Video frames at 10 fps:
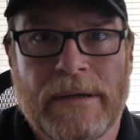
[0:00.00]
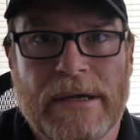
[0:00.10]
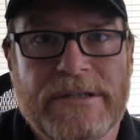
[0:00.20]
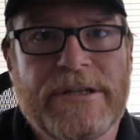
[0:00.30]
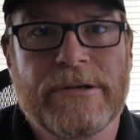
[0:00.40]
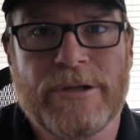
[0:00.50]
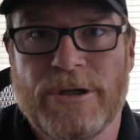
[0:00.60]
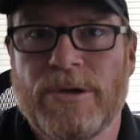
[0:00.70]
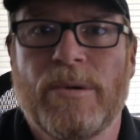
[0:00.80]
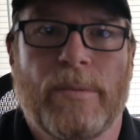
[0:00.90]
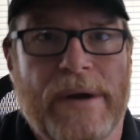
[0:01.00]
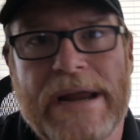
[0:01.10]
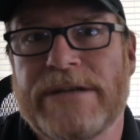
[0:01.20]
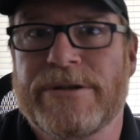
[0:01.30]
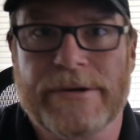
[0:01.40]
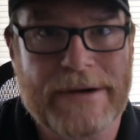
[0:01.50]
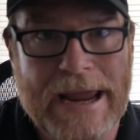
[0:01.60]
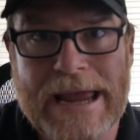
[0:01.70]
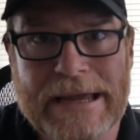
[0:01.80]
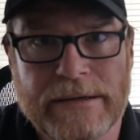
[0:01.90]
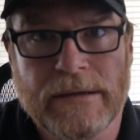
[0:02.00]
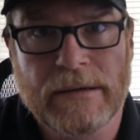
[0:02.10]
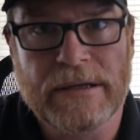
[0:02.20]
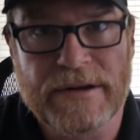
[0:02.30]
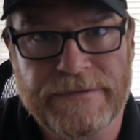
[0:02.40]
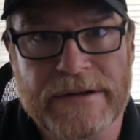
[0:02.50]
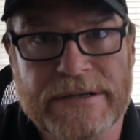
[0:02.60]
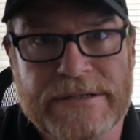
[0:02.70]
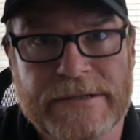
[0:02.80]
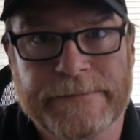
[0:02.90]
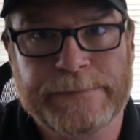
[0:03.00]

until you raise your hand in a fist.